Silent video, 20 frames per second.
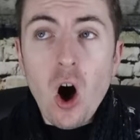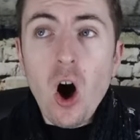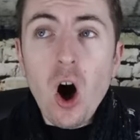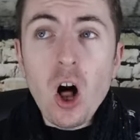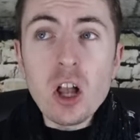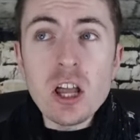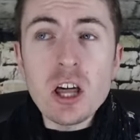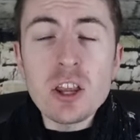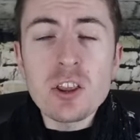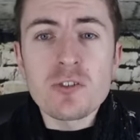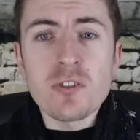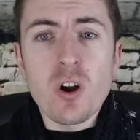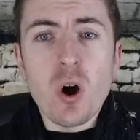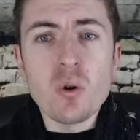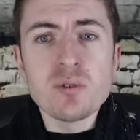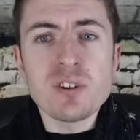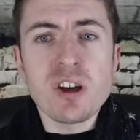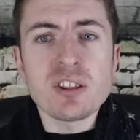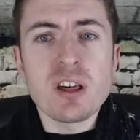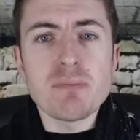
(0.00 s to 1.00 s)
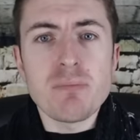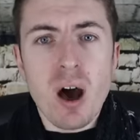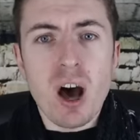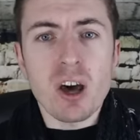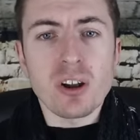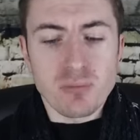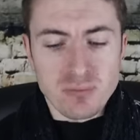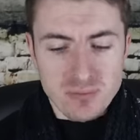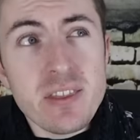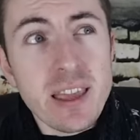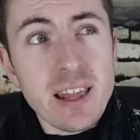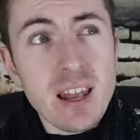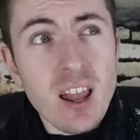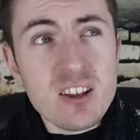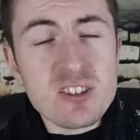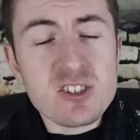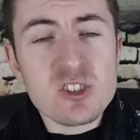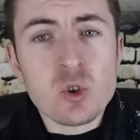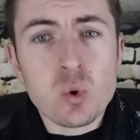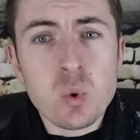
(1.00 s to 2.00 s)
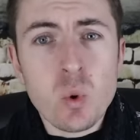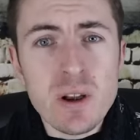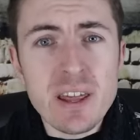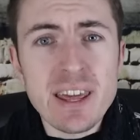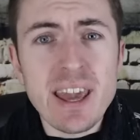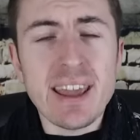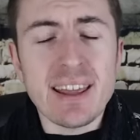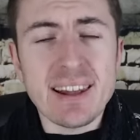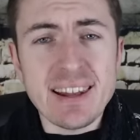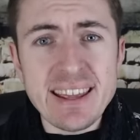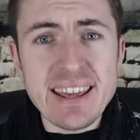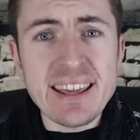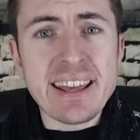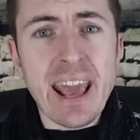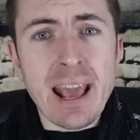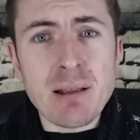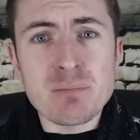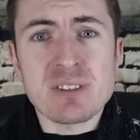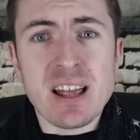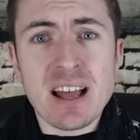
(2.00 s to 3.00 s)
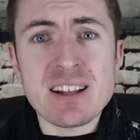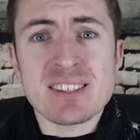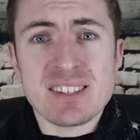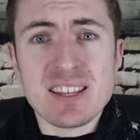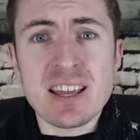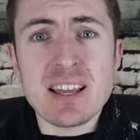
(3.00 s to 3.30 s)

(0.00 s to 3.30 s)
all on their own down the bottom. They lost 28 league games that